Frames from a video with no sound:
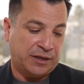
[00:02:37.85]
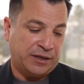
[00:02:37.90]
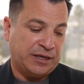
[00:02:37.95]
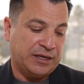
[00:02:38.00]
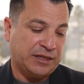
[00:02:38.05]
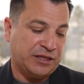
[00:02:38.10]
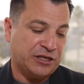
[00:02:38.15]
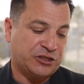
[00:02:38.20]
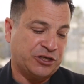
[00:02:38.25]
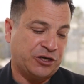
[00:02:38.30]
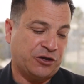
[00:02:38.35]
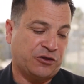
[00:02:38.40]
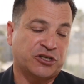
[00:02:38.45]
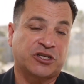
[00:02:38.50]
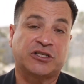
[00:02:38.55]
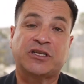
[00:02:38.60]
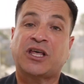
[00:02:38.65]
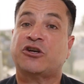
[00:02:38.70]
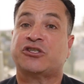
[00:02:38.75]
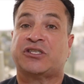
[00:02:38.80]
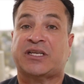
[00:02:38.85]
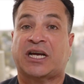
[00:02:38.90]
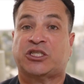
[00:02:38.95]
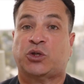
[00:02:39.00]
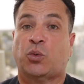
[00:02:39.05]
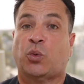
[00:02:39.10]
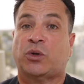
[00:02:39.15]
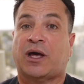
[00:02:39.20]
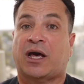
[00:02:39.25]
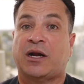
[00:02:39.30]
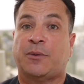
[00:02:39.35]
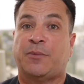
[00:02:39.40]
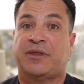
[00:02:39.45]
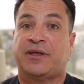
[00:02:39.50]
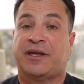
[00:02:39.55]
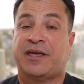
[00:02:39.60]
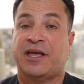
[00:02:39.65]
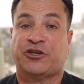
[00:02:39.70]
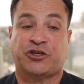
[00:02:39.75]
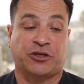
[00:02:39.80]
He listed here there's another Section 1 item
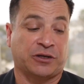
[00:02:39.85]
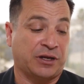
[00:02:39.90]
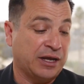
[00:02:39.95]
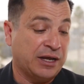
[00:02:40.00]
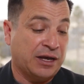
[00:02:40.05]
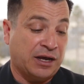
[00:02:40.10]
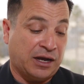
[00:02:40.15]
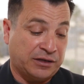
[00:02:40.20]
in the kitchen,